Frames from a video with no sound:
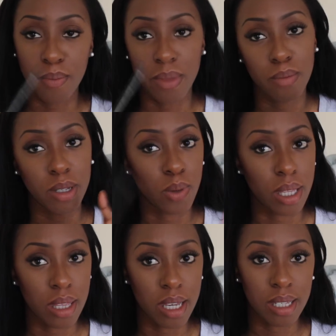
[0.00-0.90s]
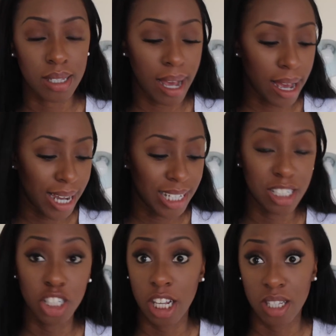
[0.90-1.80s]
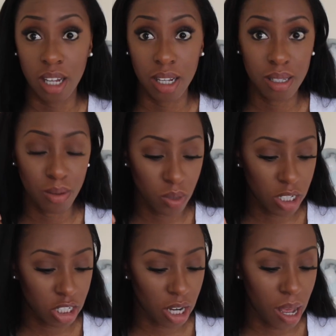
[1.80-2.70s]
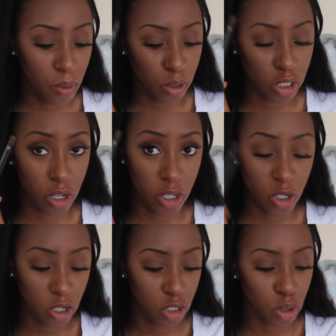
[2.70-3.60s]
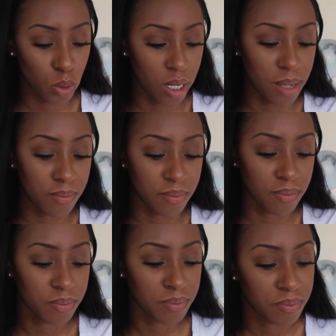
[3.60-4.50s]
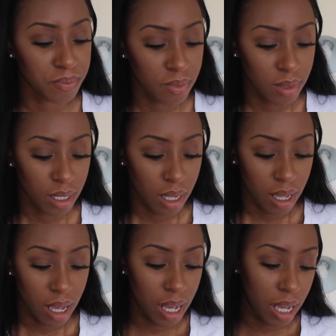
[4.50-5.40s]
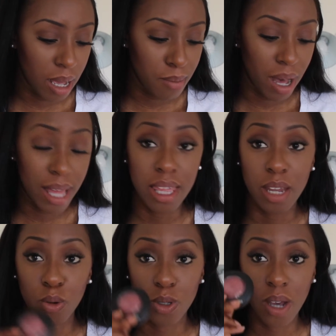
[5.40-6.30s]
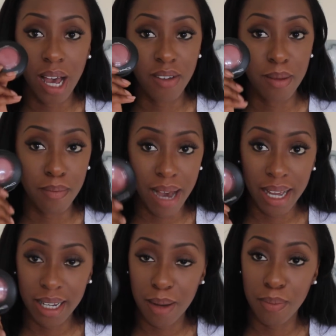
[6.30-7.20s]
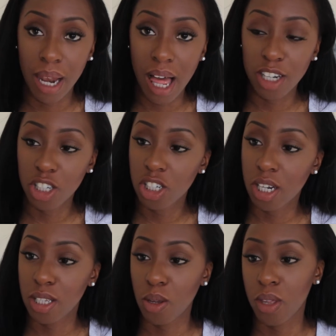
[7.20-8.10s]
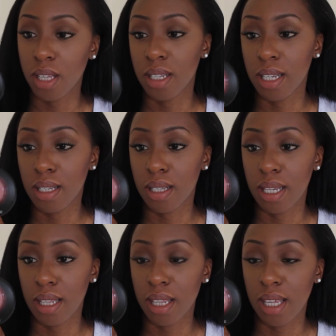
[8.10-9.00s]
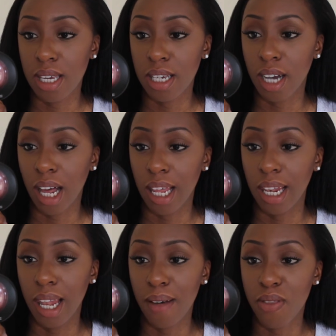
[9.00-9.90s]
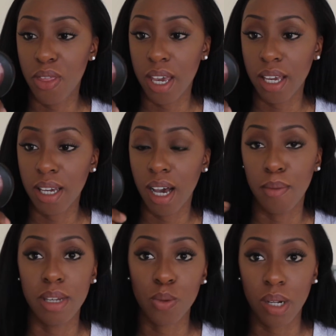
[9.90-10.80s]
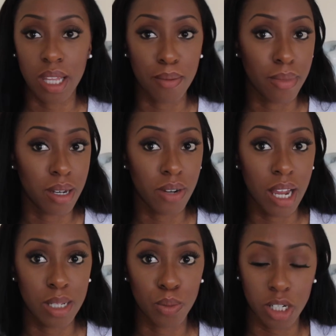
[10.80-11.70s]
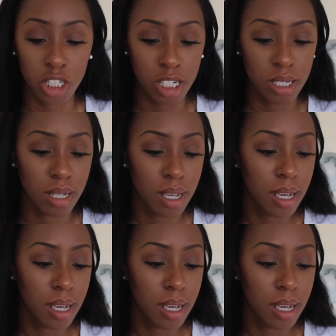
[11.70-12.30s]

in between this and Chestnut, which I will show you shortly. I then also have a MAC blush. So this is in the colour Love Thing. It's one of their mineralised blushes